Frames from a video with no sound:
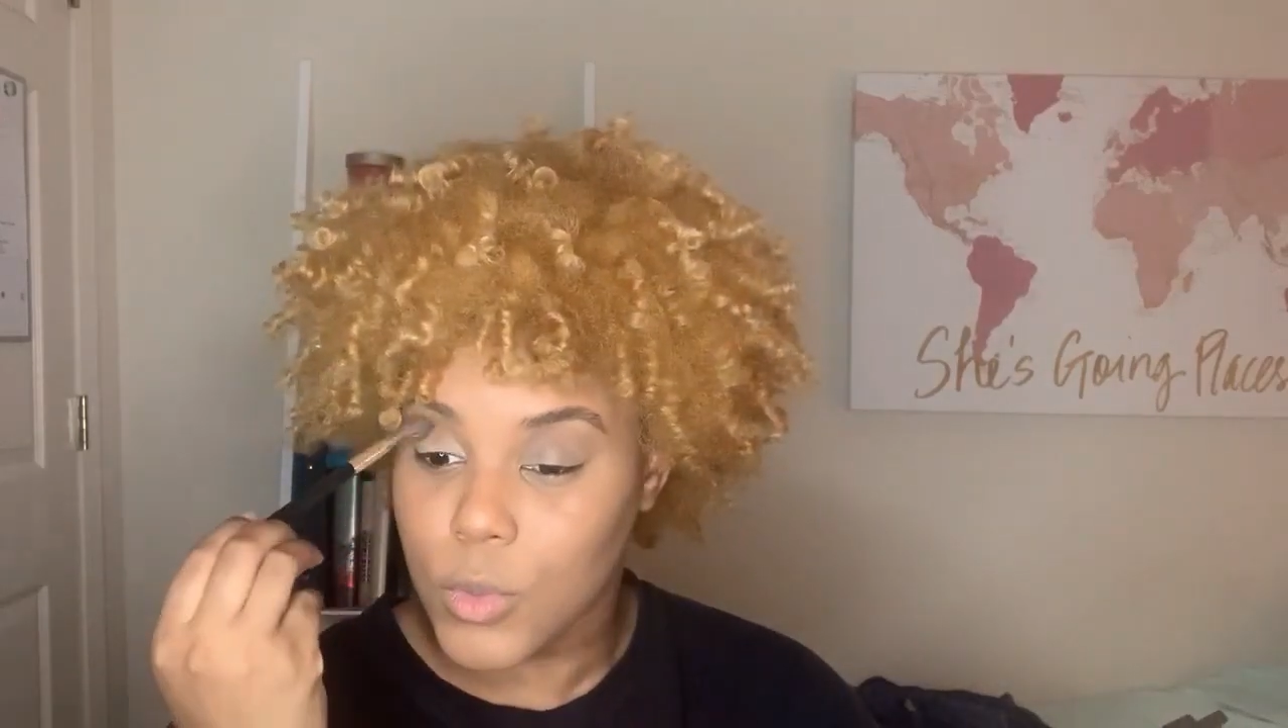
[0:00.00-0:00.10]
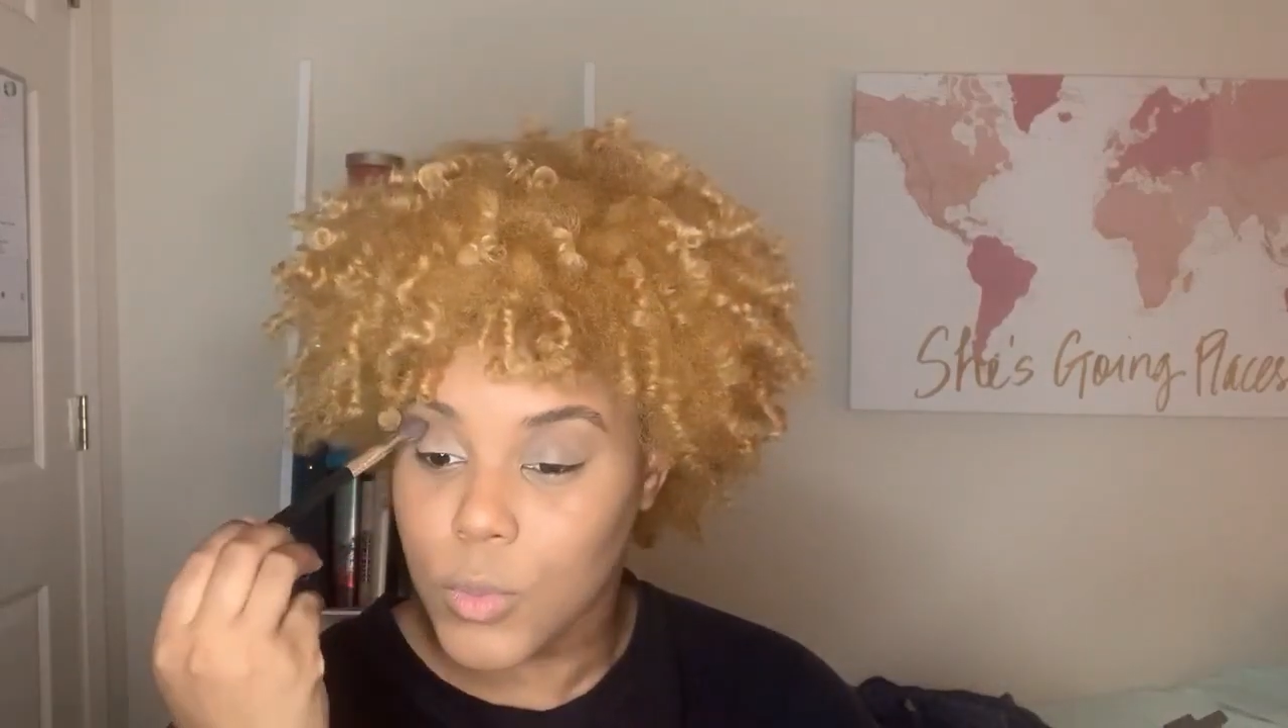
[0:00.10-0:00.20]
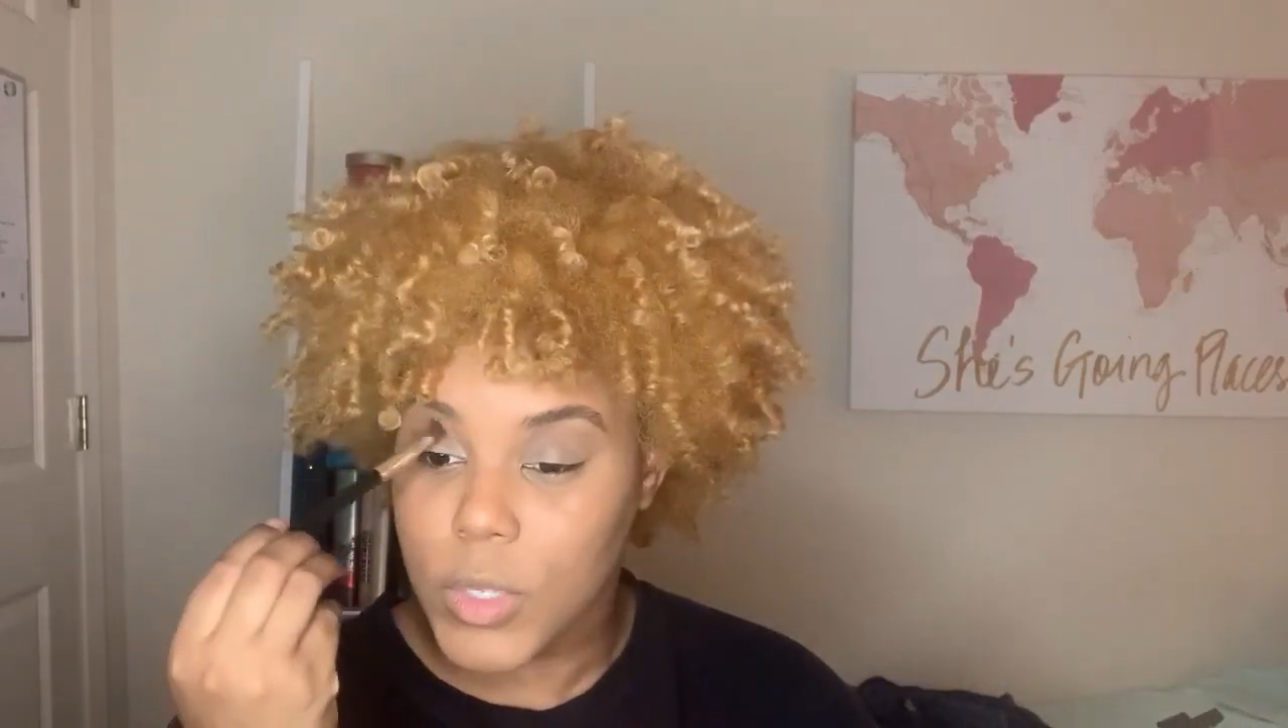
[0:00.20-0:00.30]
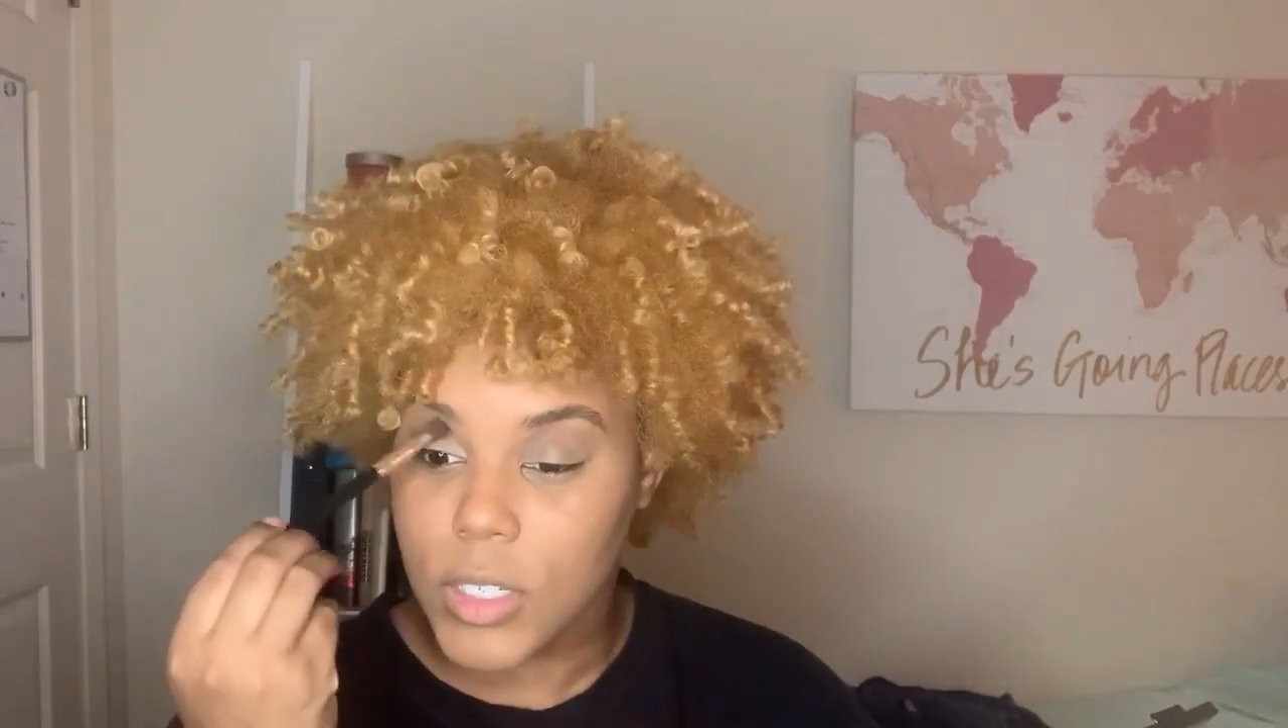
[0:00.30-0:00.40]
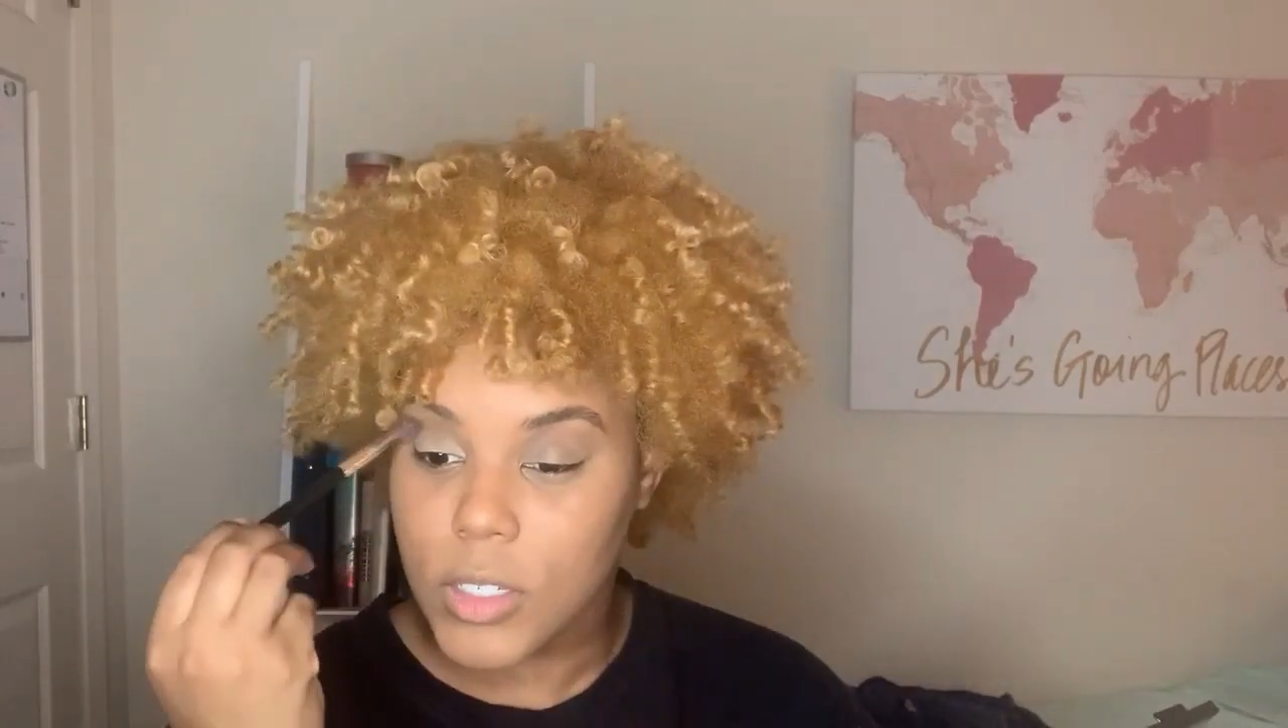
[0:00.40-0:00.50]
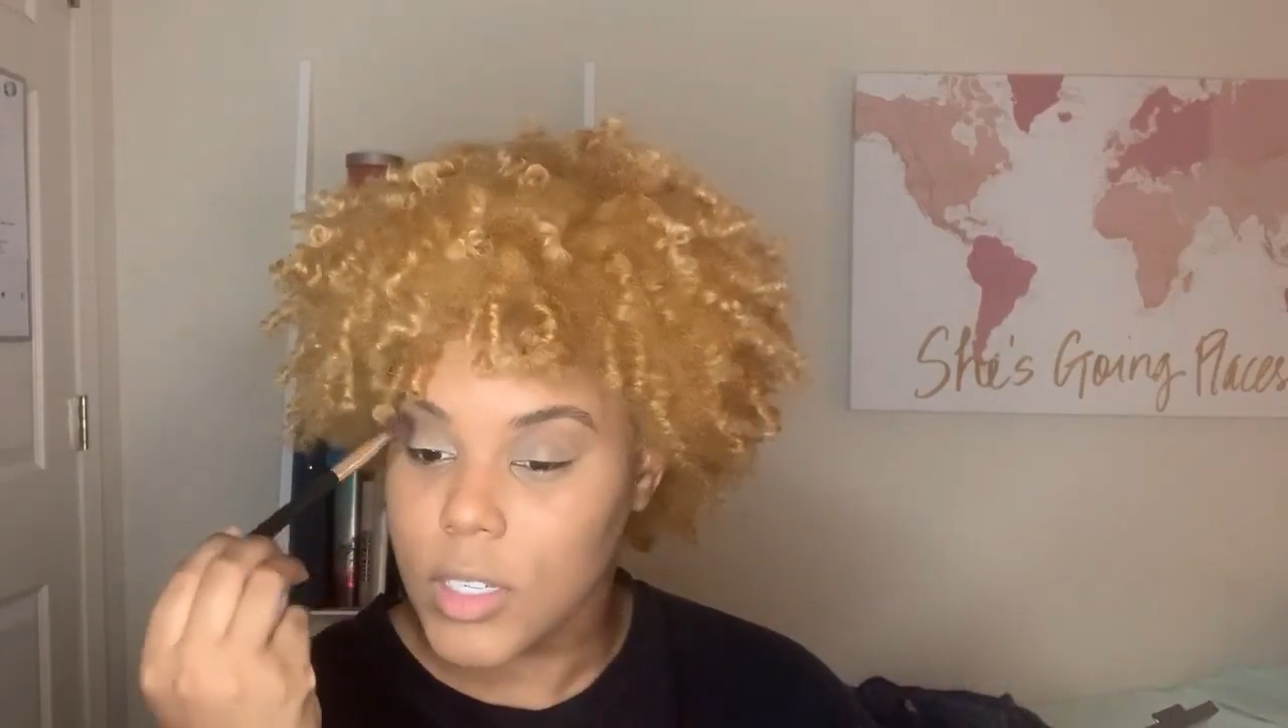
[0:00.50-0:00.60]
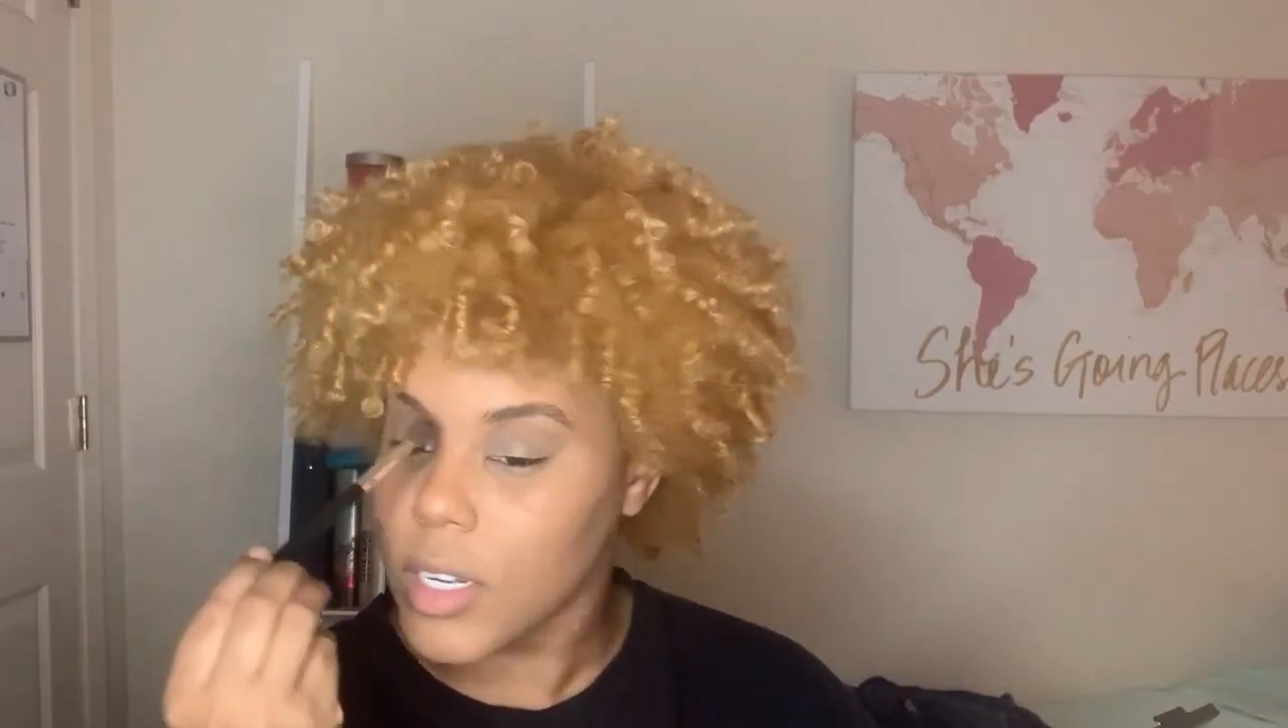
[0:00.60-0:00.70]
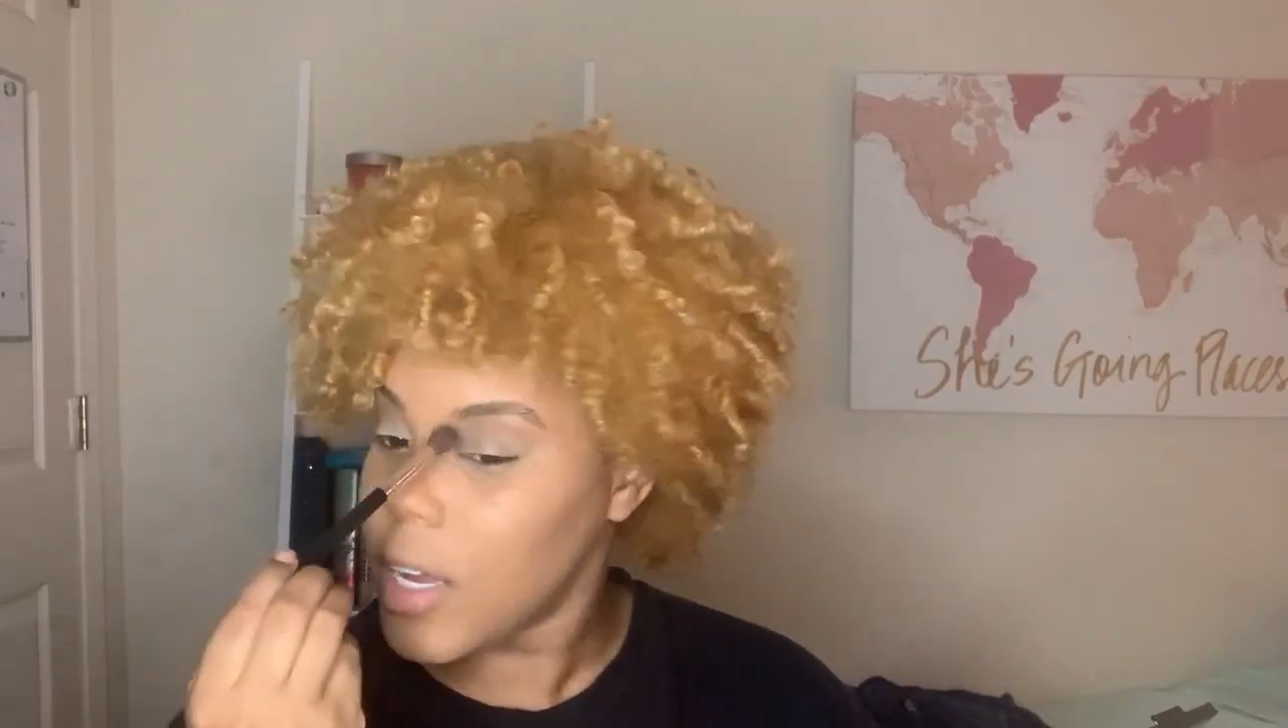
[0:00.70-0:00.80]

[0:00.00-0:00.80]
much on the